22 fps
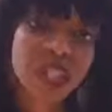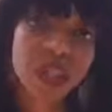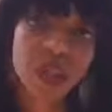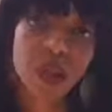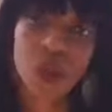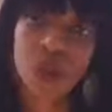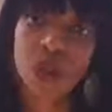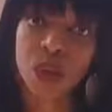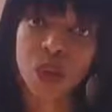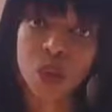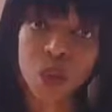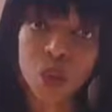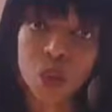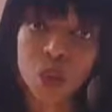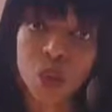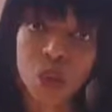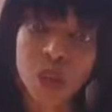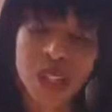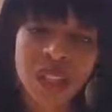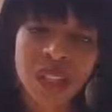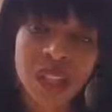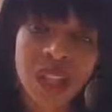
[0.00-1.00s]
the things that we
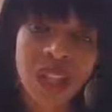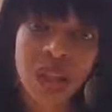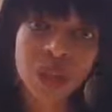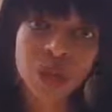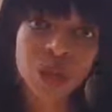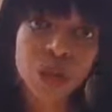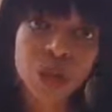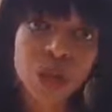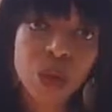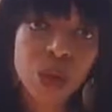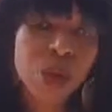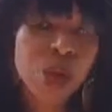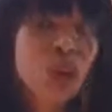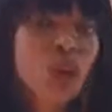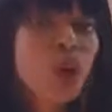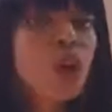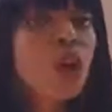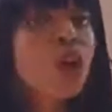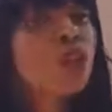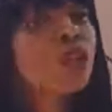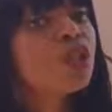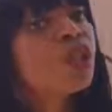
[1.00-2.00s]
set out to do,
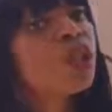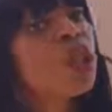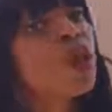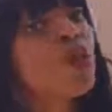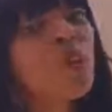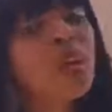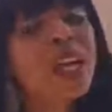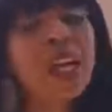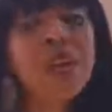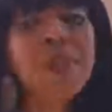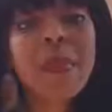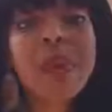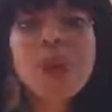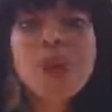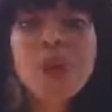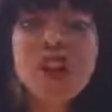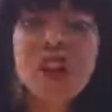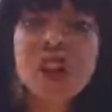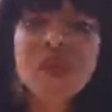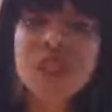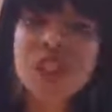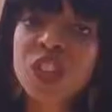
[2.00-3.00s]
so that we can make
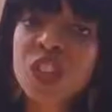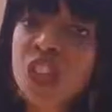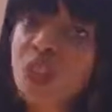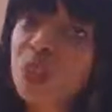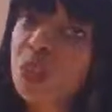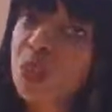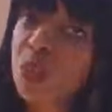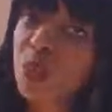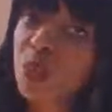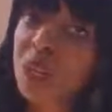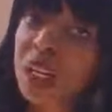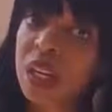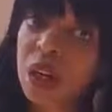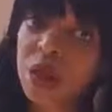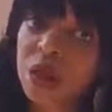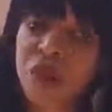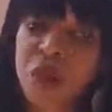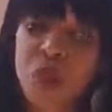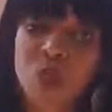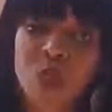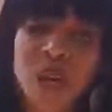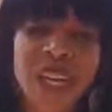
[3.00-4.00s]
whatever adjustments we
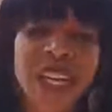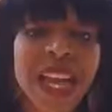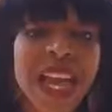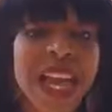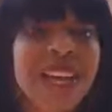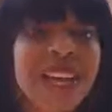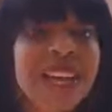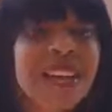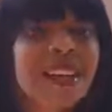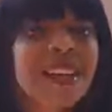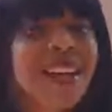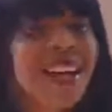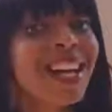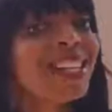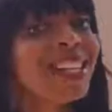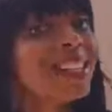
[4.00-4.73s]
need over the weekend.